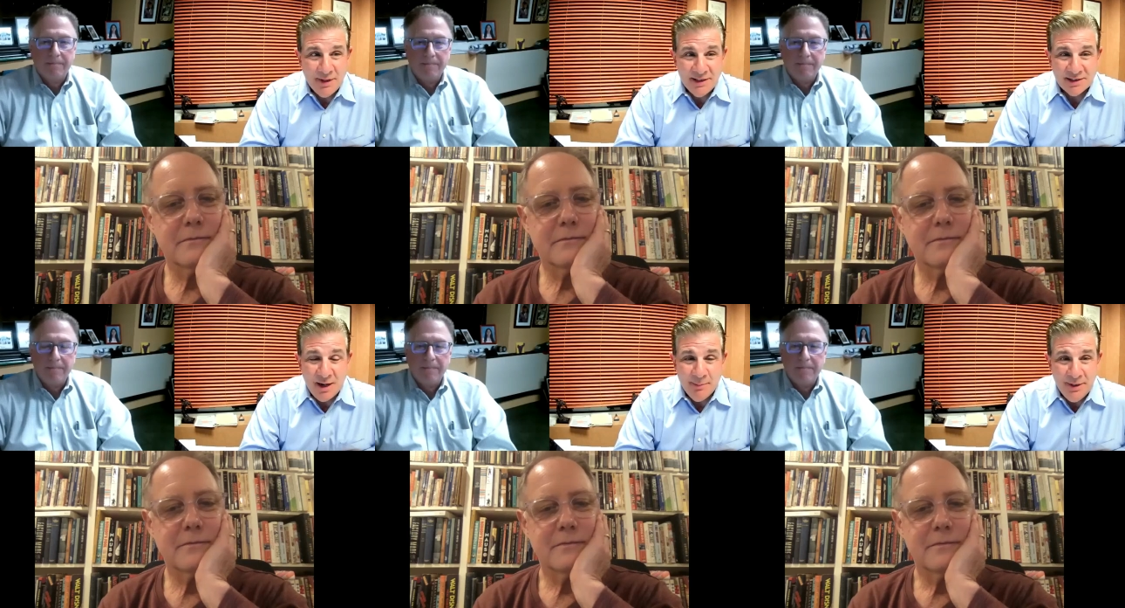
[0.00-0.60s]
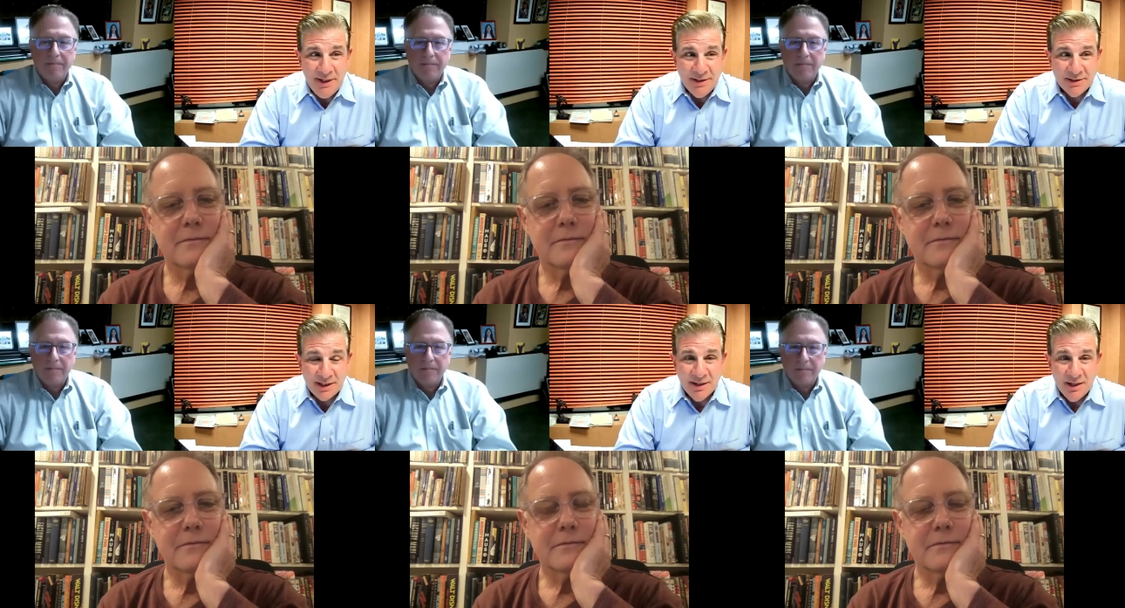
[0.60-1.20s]
Speaker 1: of these companies
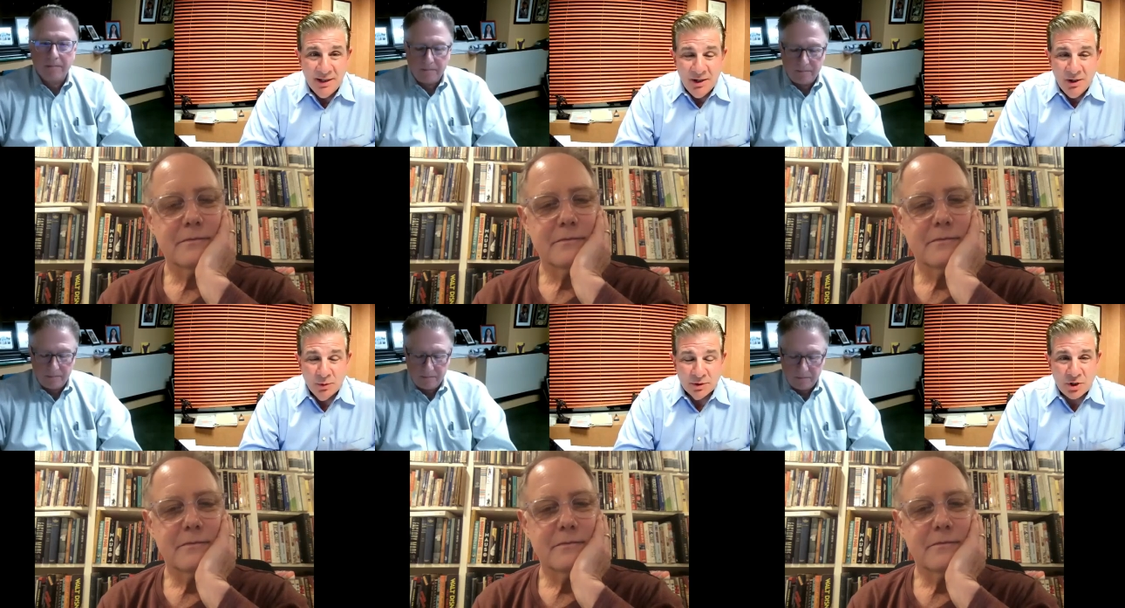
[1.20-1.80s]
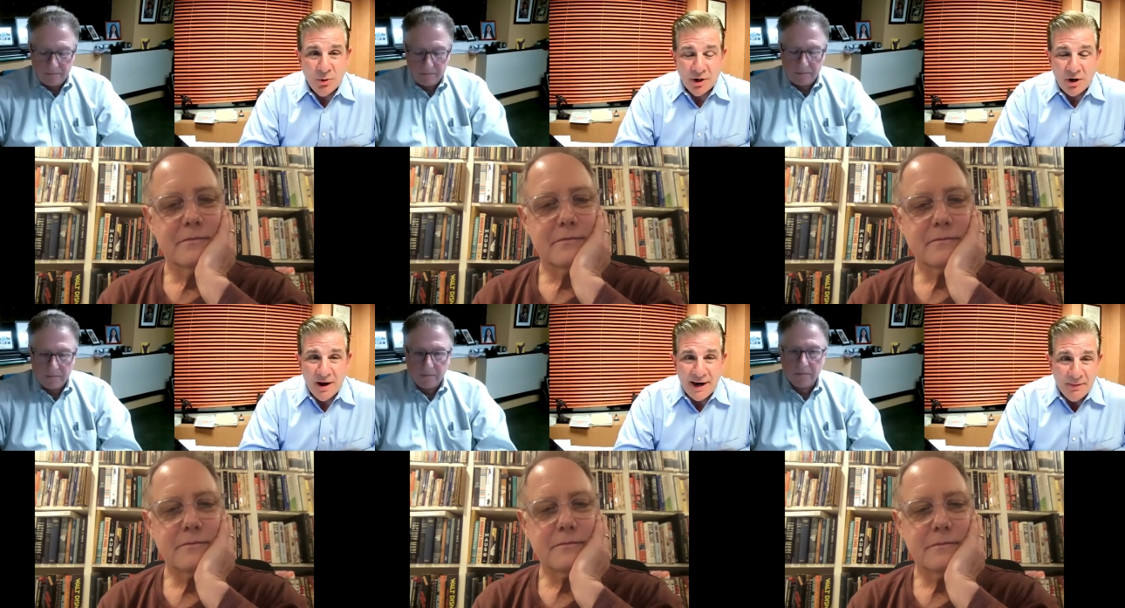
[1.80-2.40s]
and what's going
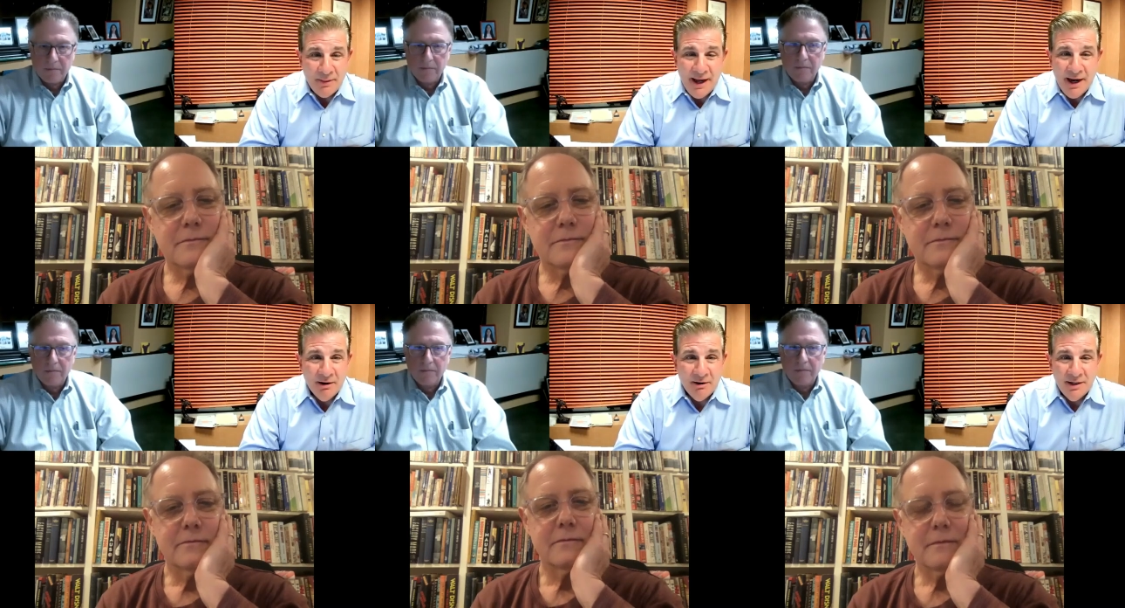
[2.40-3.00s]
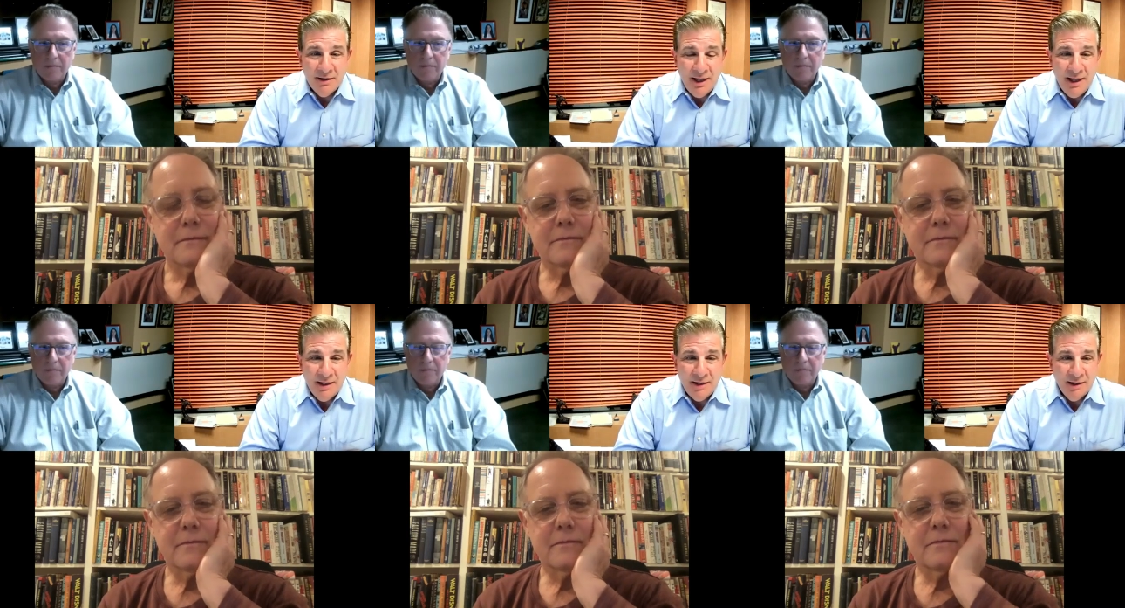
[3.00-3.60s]
on out there and
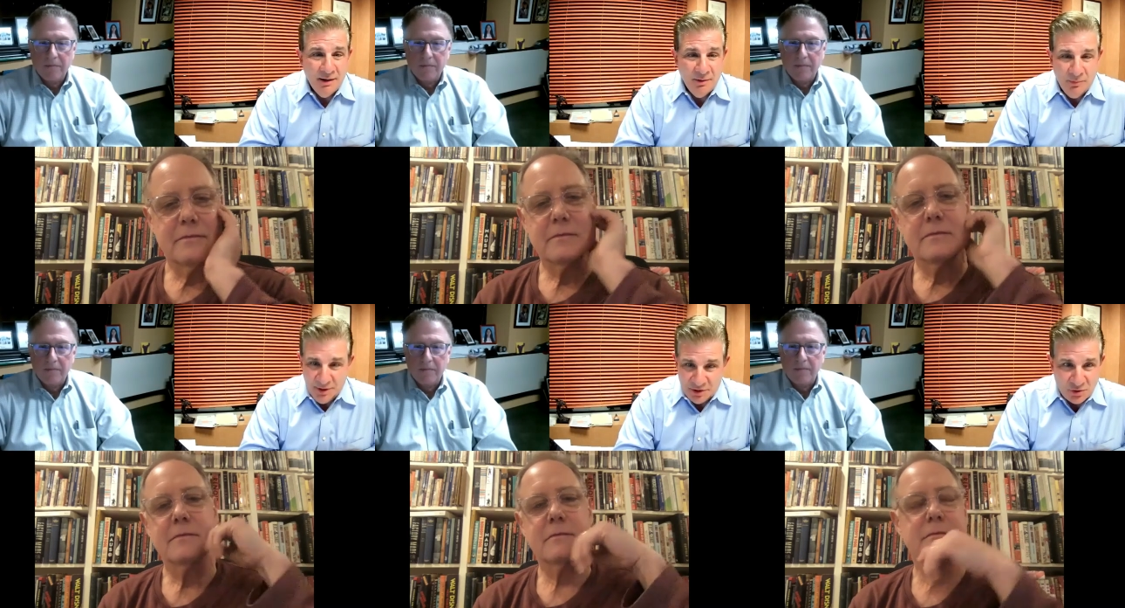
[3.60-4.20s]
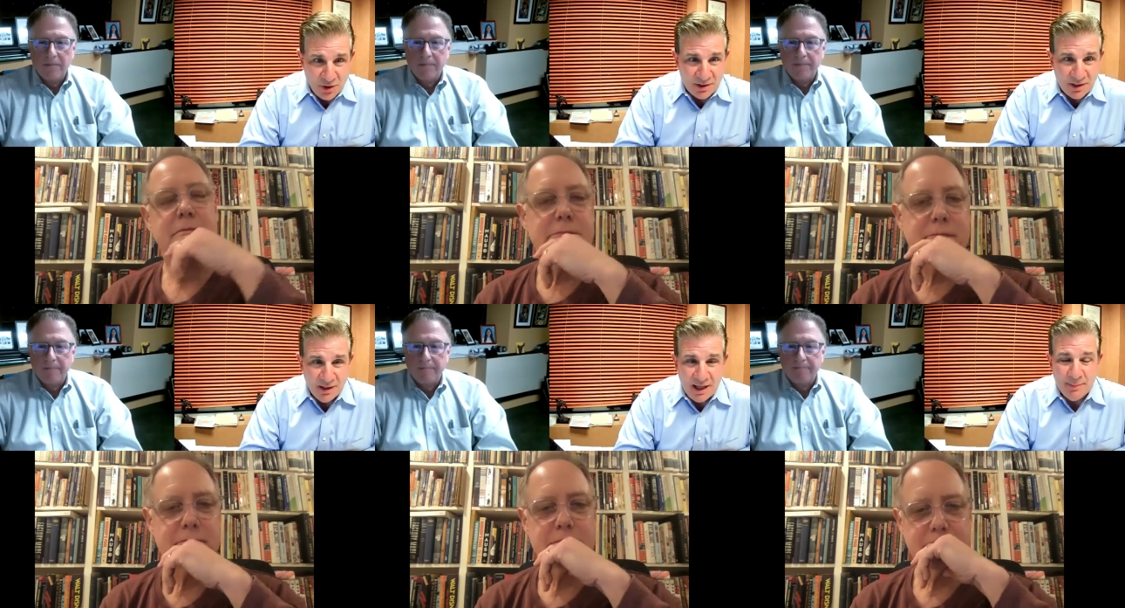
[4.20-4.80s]
and uh, we just talked
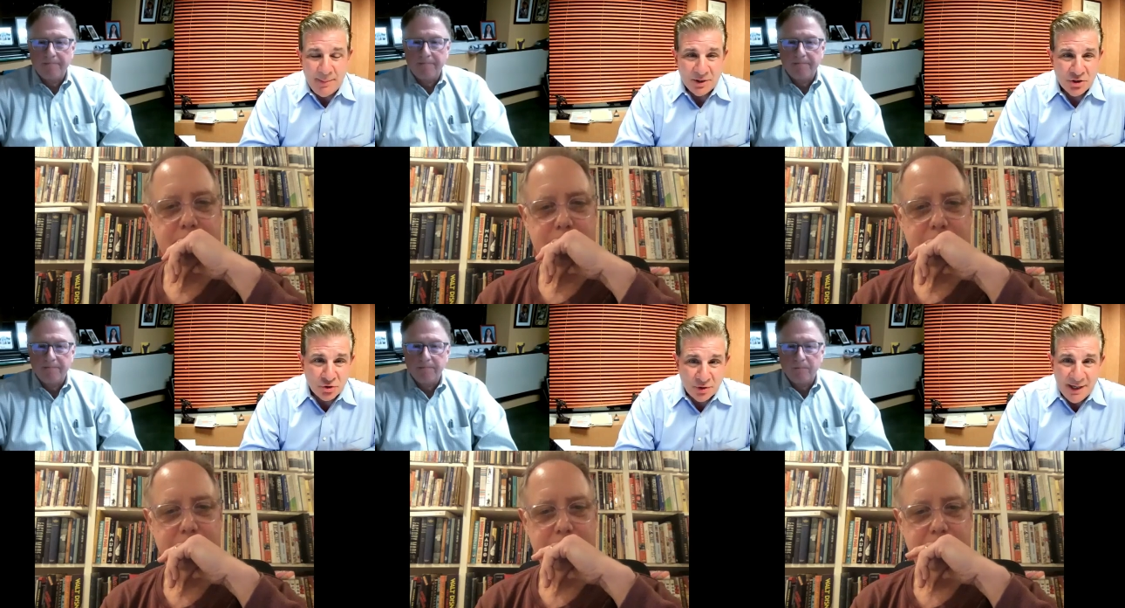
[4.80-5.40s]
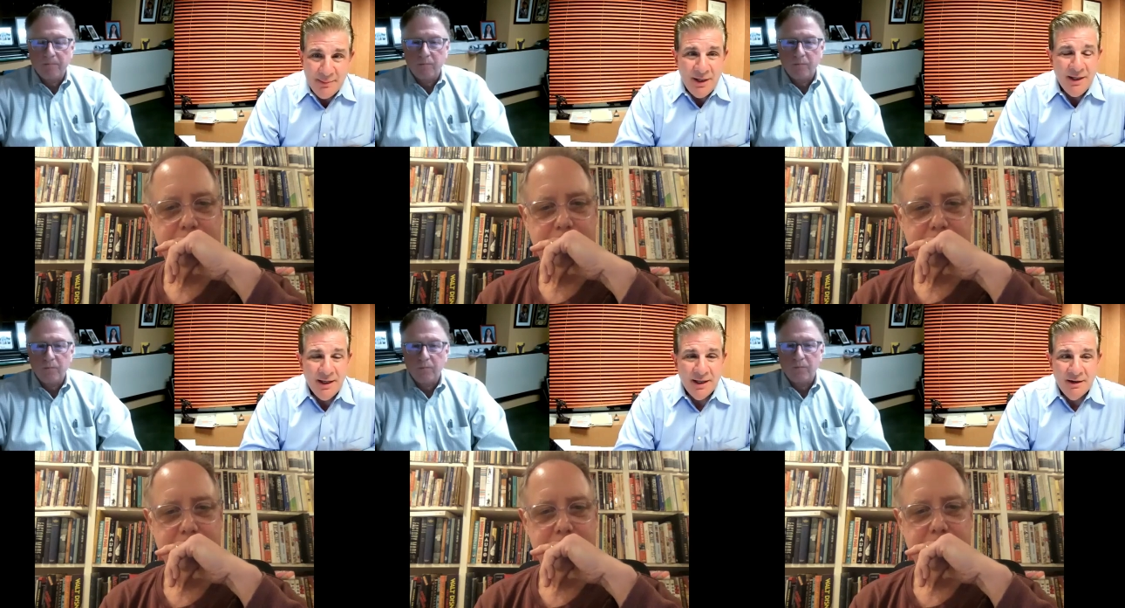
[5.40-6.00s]
a lot about
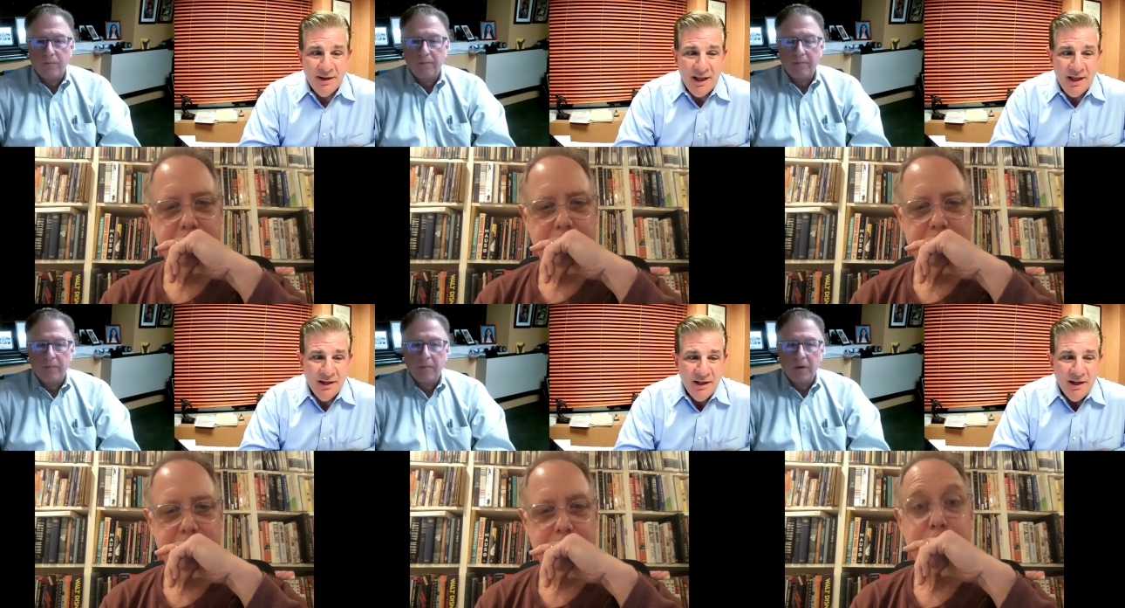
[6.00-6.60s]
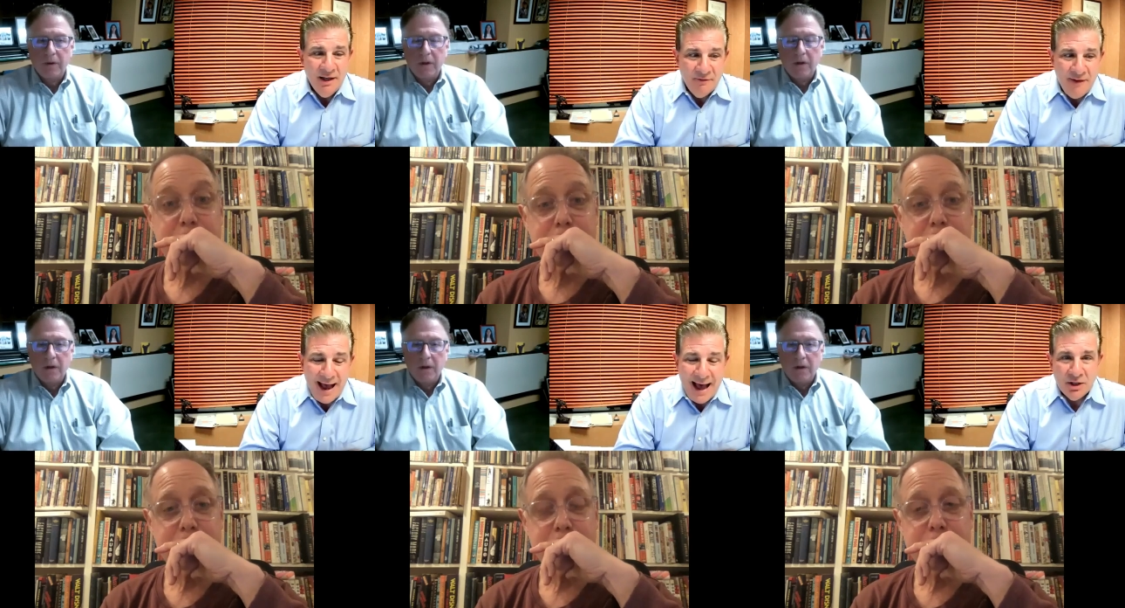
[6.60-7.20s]
streaming and and the
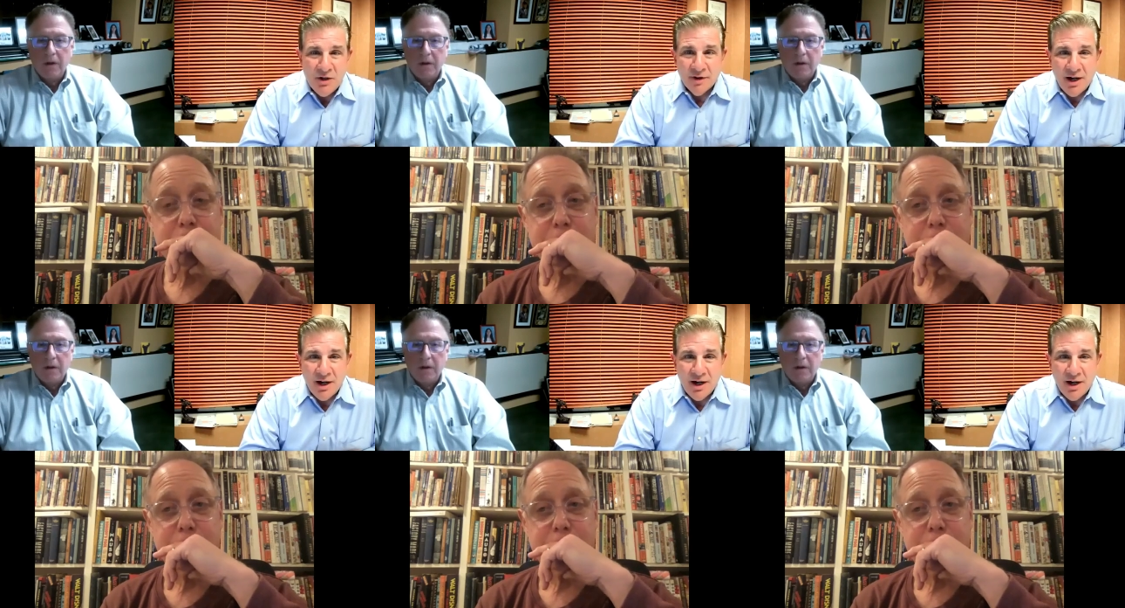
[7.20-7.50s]
value of a